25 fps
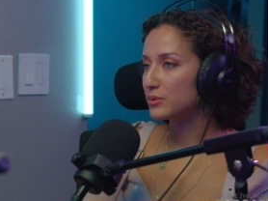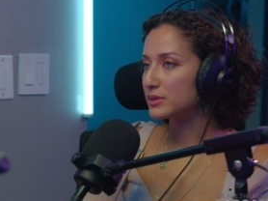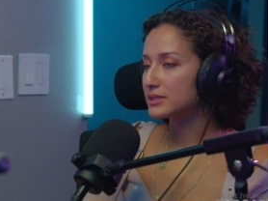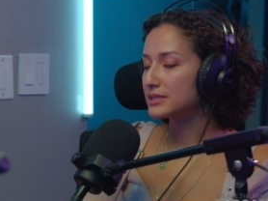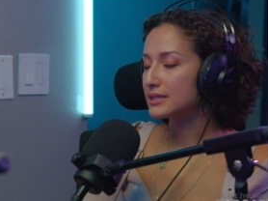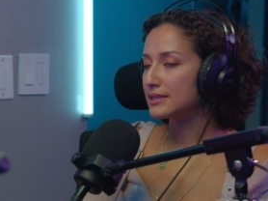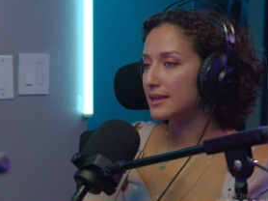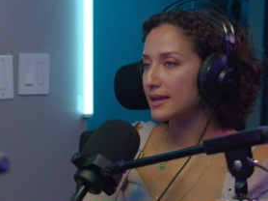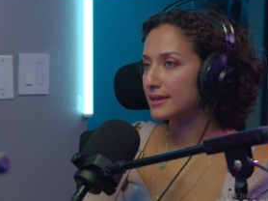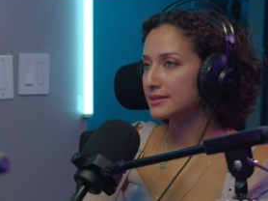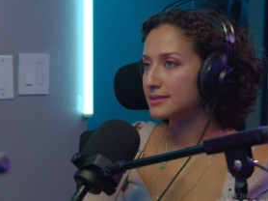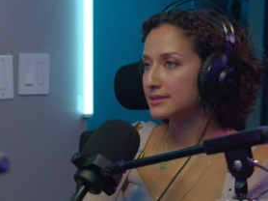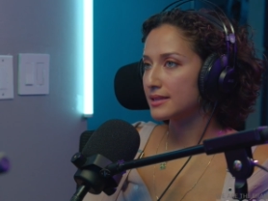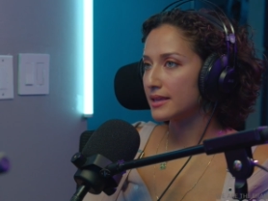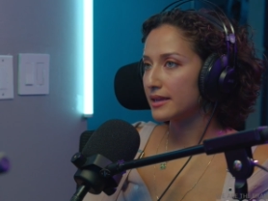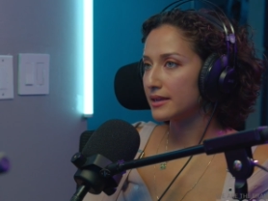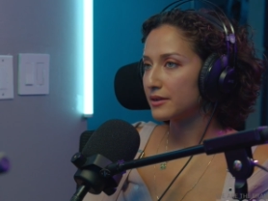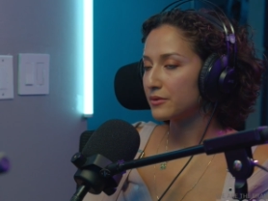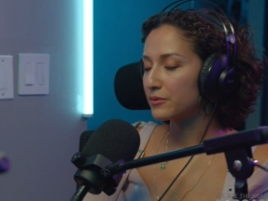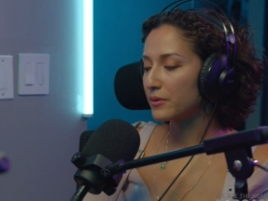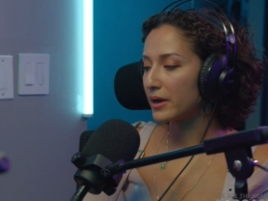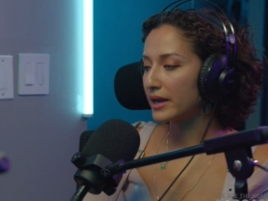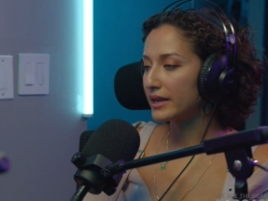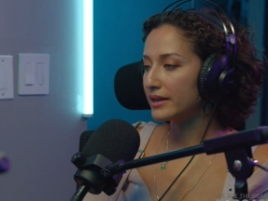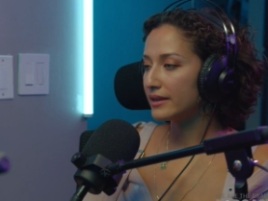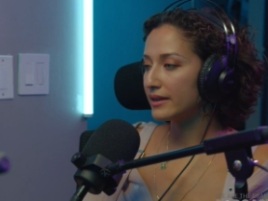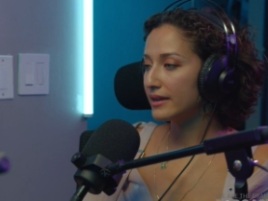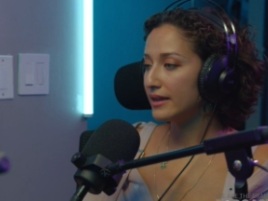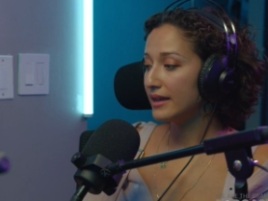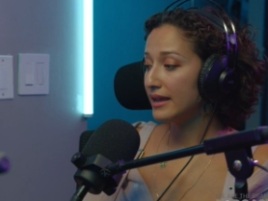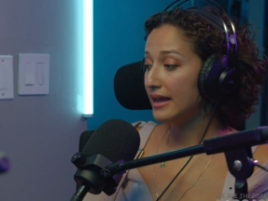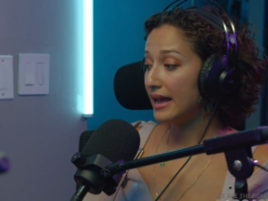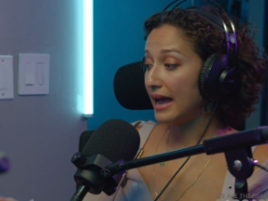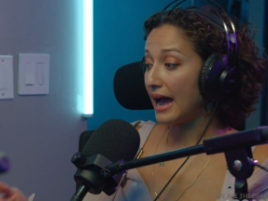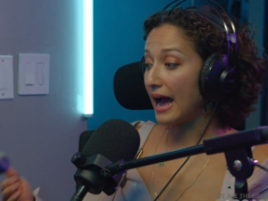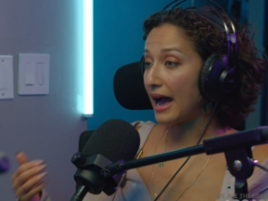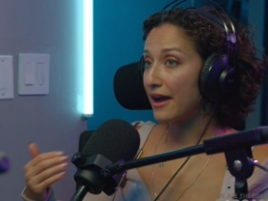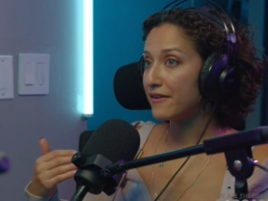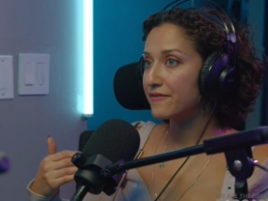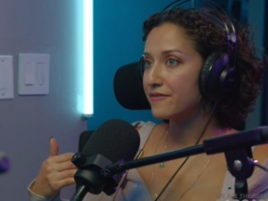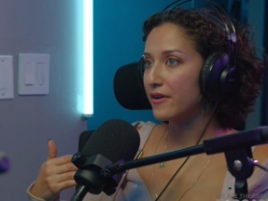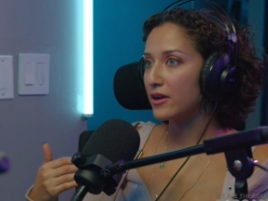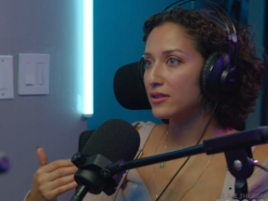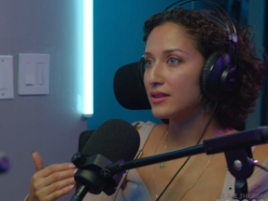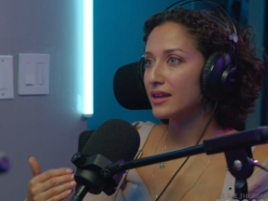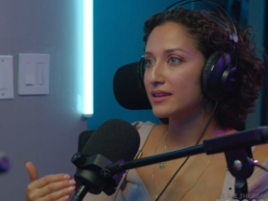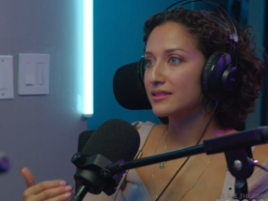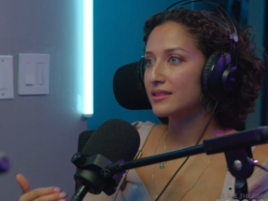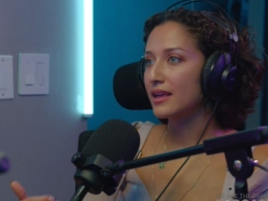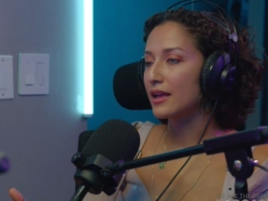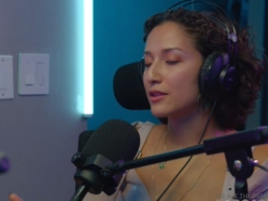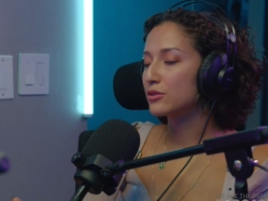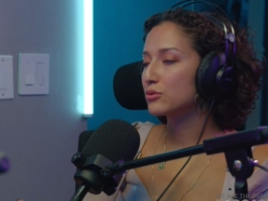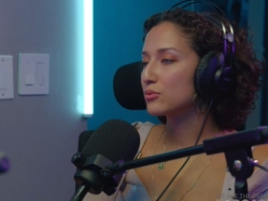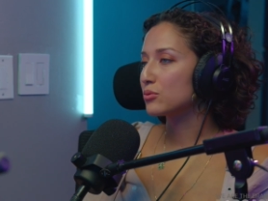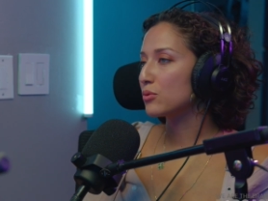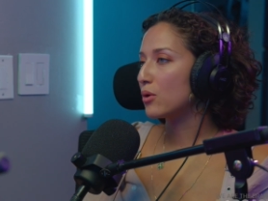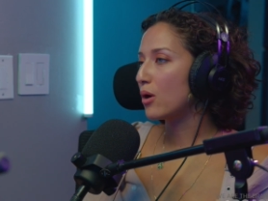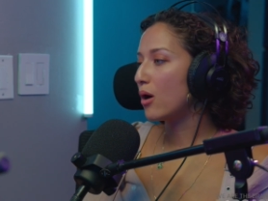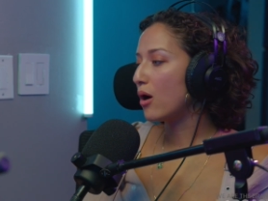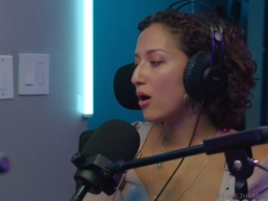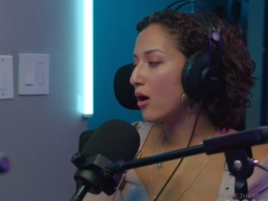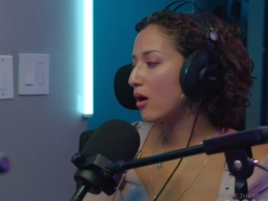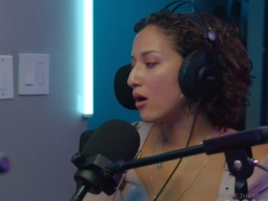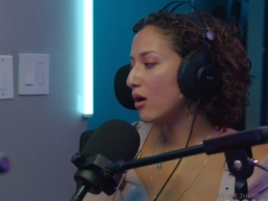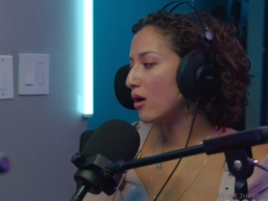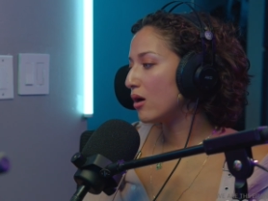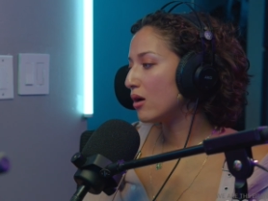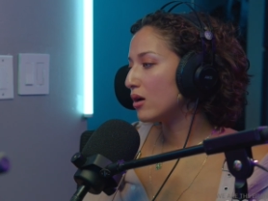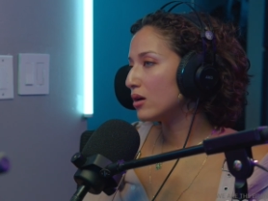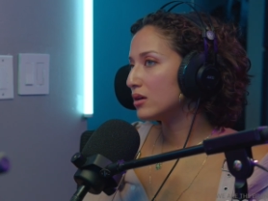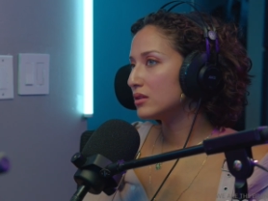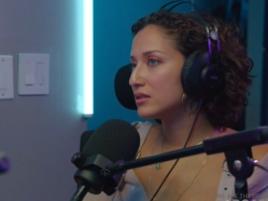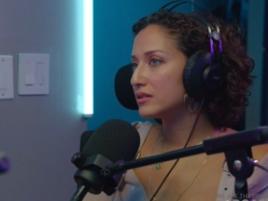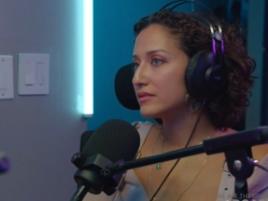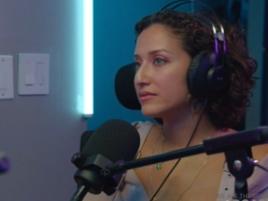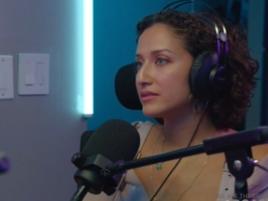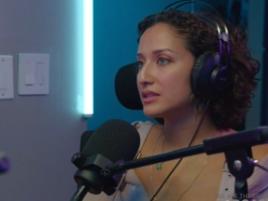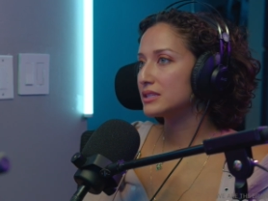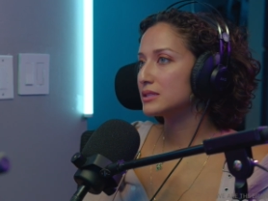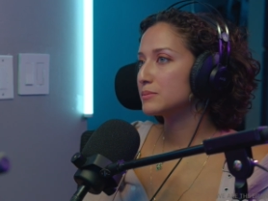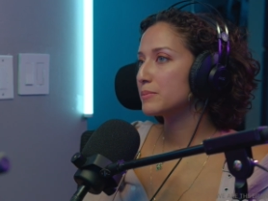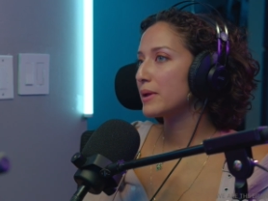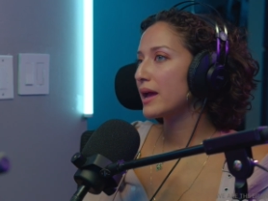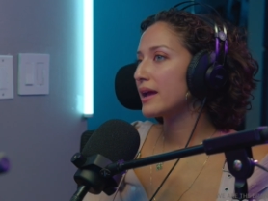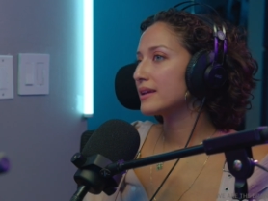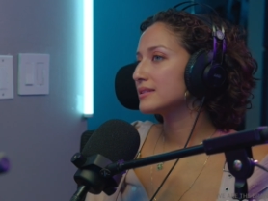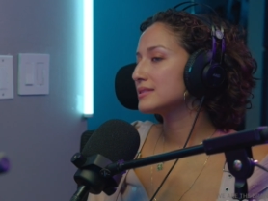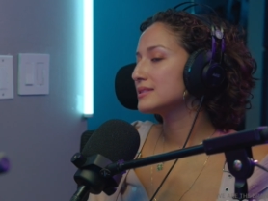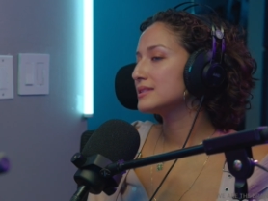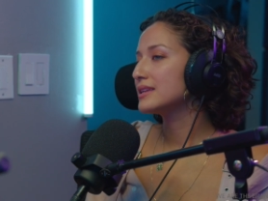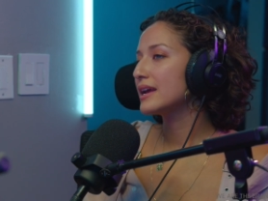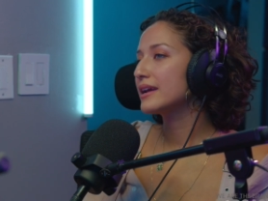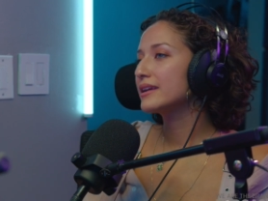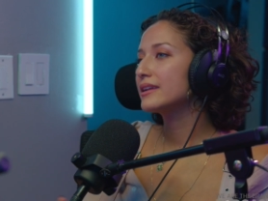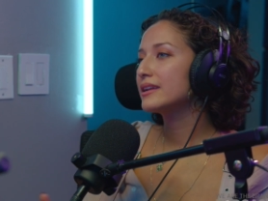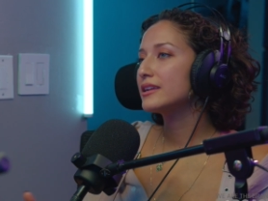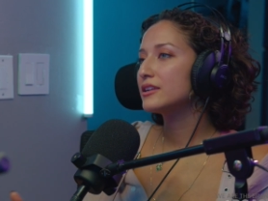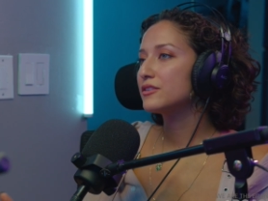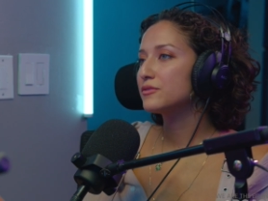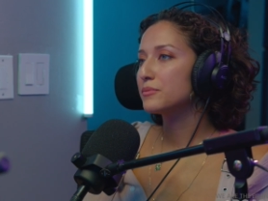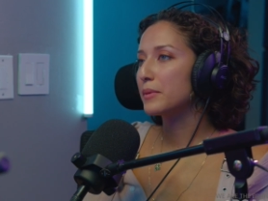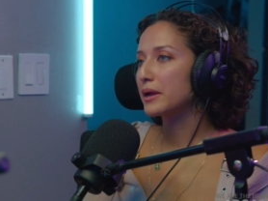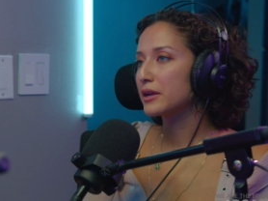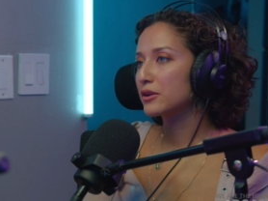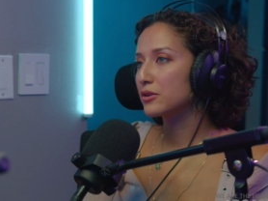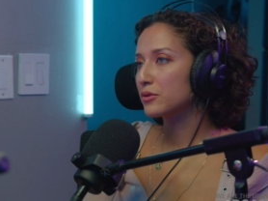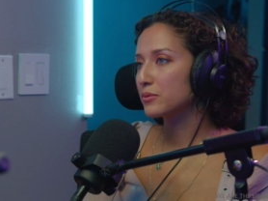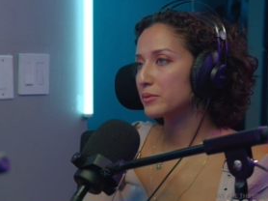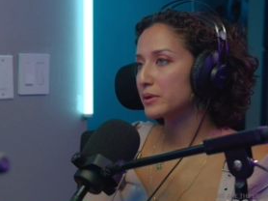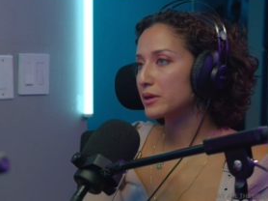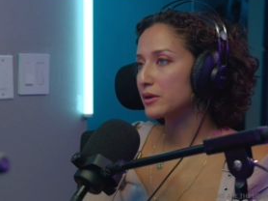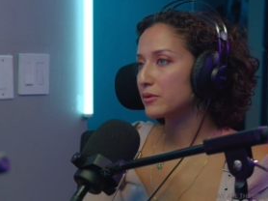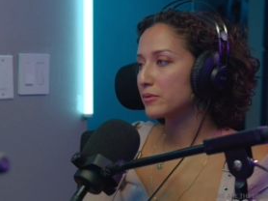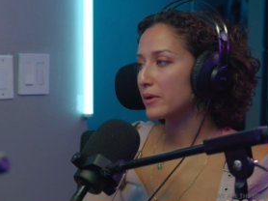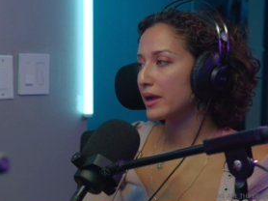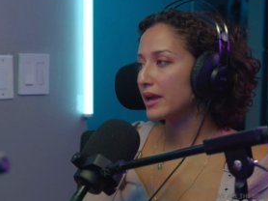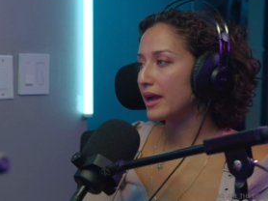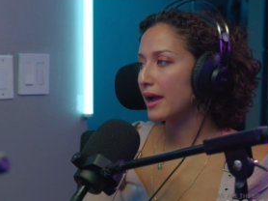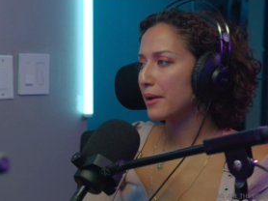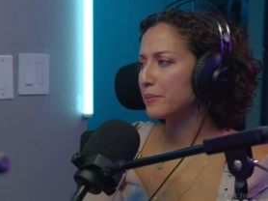What's the next thing, right? I felt like that through all this past decade of my career, right?